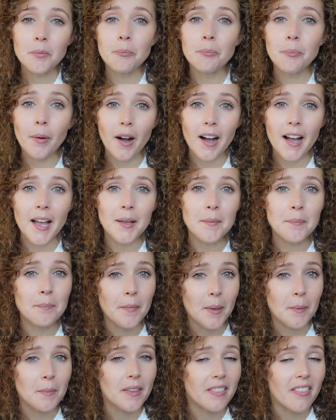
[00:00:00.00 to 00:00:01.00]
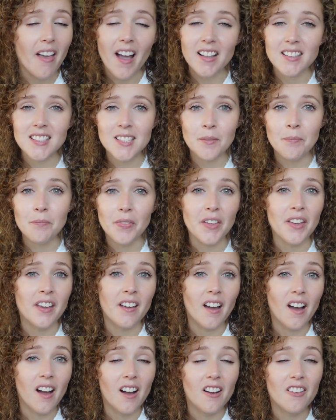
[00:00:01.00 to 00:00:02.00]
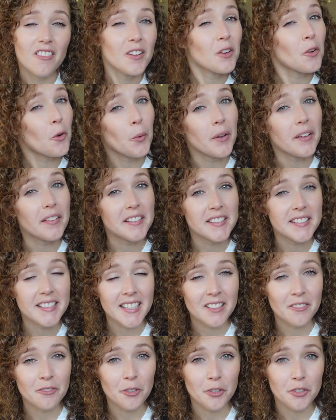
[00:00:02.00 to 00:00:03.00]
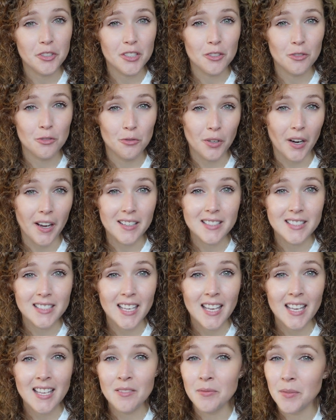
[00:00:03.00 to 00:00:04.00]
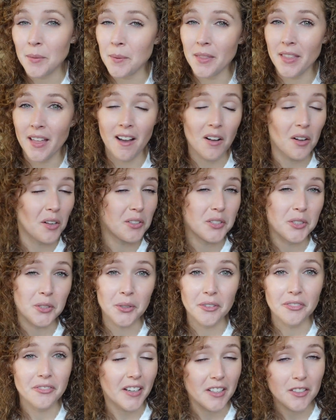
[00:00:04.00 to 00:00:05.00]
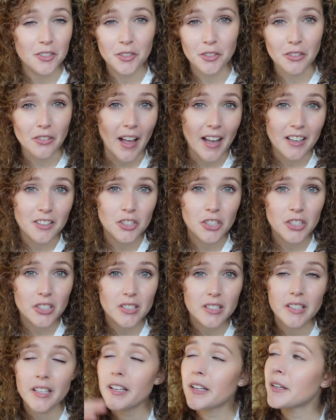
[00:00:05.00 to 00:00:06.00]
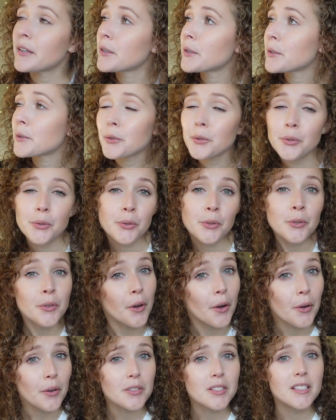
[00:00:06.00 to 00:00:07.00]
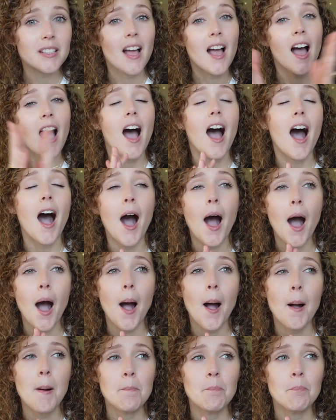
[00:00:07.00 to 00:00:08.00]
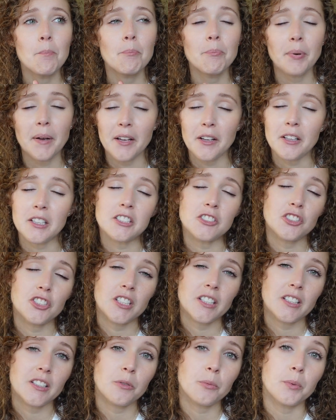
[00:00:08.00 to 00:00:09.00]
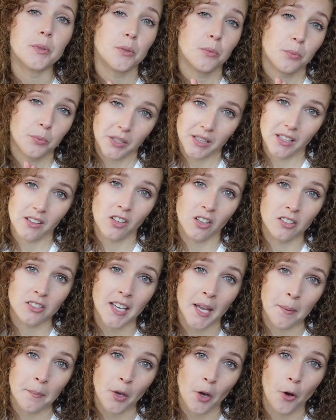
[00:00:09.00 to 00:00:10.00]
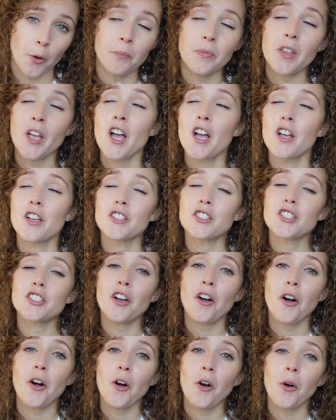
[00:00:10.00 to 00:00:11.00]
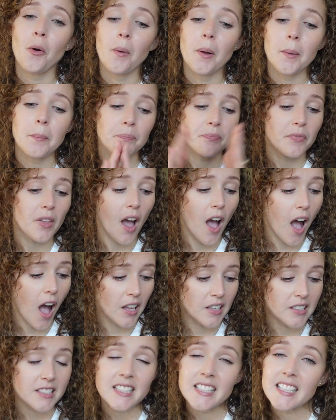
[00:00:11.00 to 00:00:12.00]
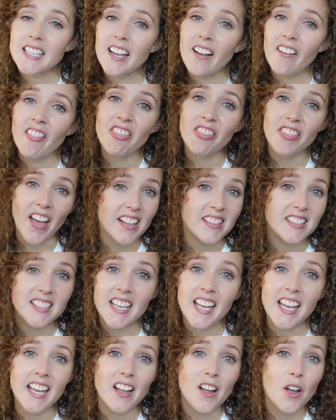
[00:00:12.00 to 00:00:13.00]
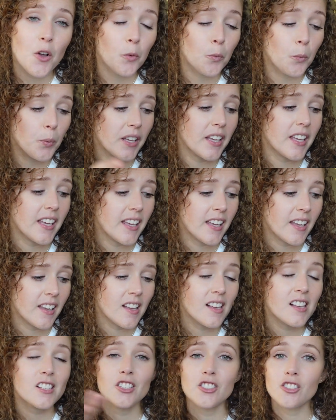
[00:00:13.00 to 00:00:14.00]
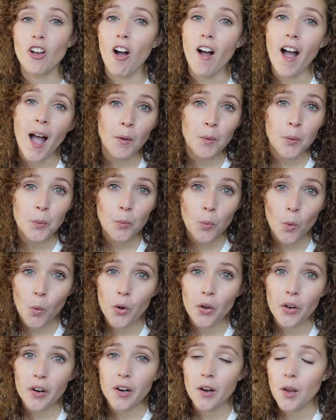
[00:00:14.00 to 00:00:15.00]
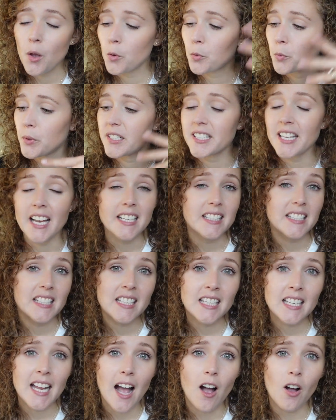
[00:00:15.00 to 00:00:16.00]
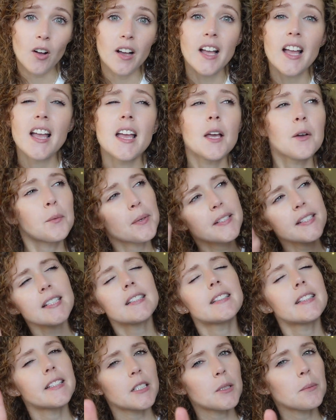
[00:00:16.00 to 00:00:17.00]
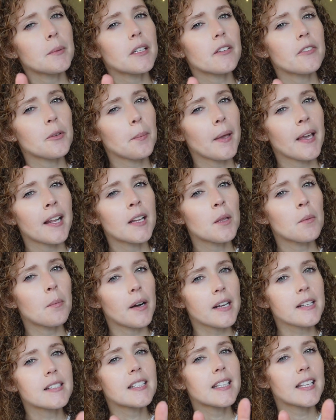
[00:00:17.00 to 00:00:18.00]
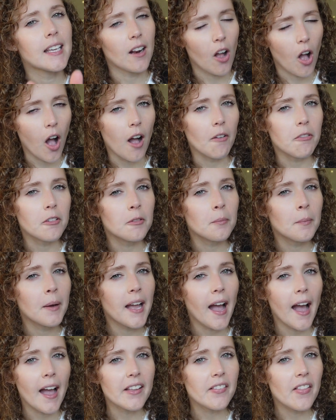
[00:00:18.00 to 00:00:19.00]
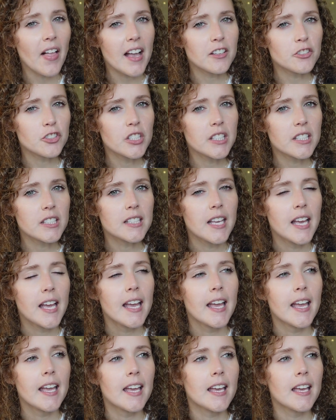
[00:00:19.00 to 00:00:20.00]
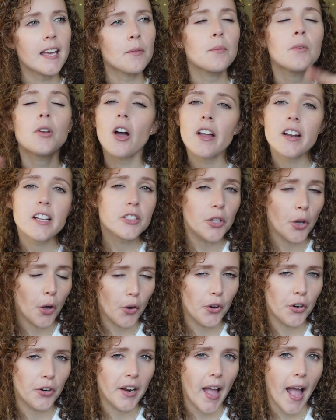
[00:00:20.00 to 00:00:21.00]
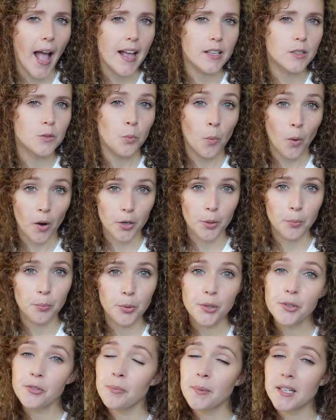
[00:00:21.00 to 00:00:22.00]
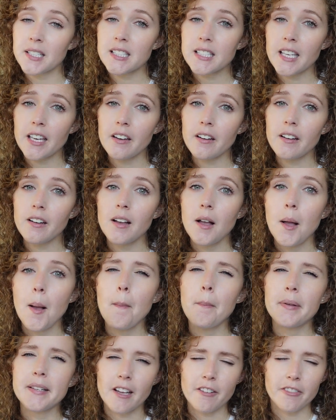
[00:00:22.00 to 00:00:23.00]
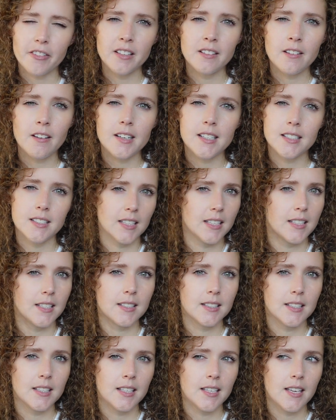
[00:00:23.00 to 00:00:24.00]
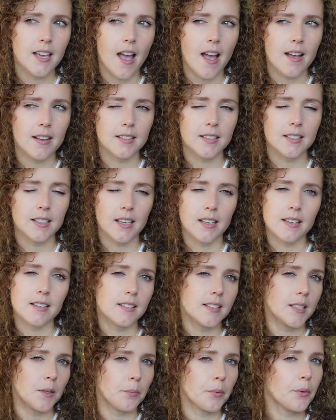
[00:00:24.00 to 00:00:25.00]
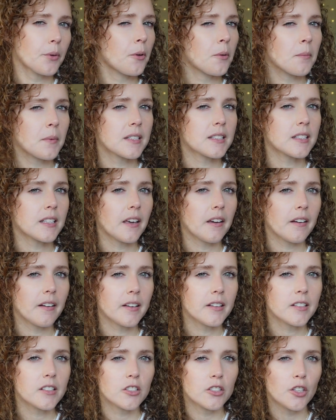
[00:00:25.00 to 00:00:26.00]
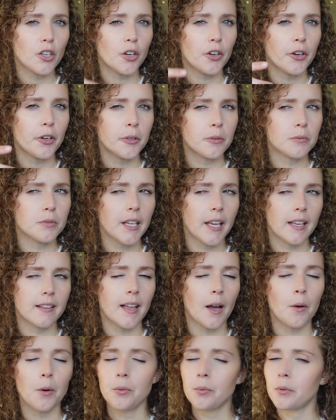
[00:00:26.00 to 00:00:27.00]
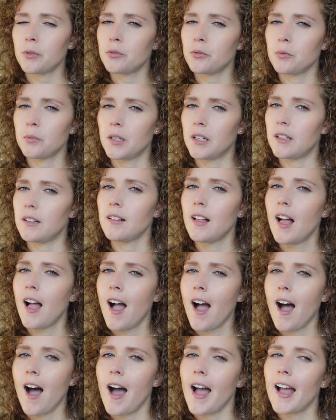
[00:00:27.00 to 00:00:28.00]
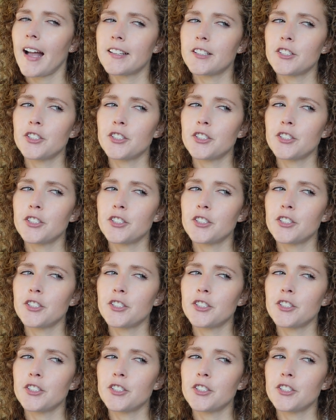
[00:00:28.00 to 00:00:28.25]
But maybe that's something of oily skin versus dry skin. Maybe that also affects your lashes. Who knows? Biology was a really long time ago. So honestly, that's it. We saw how it wore, we tested it out. It was a little bit of a pain in the butt to get off of my eyelashes. Not as hard as waterproof mascara, but definitely not as easy as like a typical mascara, so take that with what you will. I had